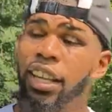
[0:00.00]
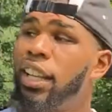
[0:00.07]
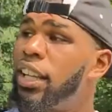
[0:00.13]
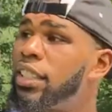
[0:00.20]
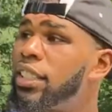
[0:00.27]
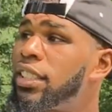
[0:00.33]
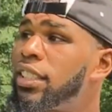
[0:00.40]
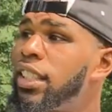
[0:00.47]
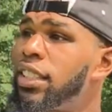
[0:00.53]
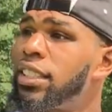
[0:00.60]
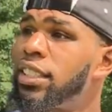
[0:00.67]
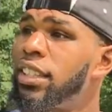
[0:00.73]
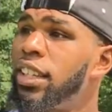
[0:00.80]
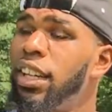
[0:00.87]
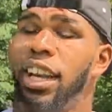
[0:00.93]

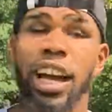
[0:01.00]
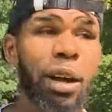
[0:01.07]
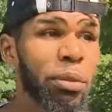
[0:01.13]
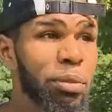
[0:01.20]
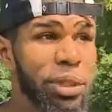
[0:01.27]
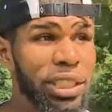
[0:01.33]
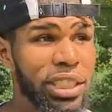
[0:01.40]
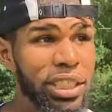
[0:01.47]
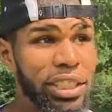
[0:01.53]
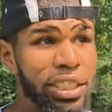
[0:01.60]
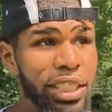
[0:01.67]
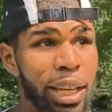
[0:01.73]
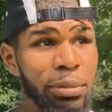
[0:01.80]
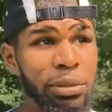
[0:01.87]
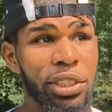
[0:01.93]
That's a common
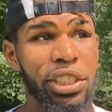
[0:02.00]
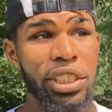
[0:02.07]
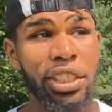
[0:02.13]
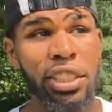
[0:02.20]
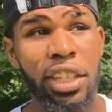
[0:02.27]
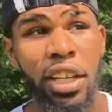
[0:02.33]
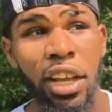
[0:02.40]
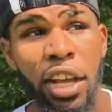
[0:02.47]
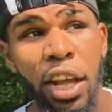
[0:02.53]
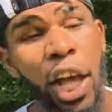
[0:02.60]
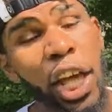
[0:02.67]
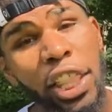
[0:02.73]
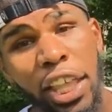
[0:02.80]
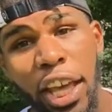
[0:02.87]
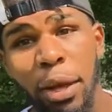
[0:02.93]
misconception
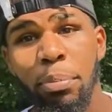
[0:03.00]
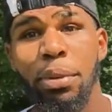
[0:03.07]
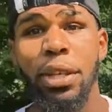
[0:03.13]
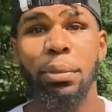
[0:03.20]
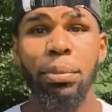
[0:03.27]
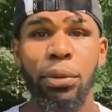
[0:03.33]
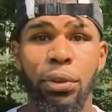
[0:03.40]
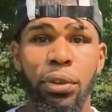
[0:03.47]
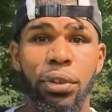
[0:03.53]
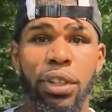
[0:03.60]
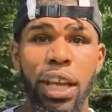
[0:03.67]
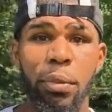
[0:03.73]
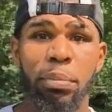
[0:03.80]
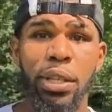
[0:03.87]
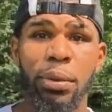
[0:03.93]
that people
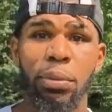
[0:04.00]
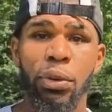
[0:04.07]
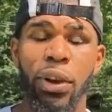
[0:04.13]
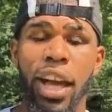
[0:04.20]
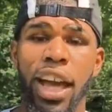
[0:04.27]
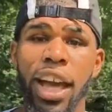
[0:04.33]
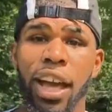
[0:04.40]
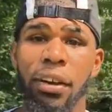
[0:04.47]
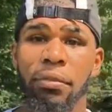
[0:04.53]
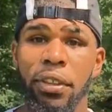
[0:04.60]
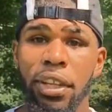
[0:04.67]
have.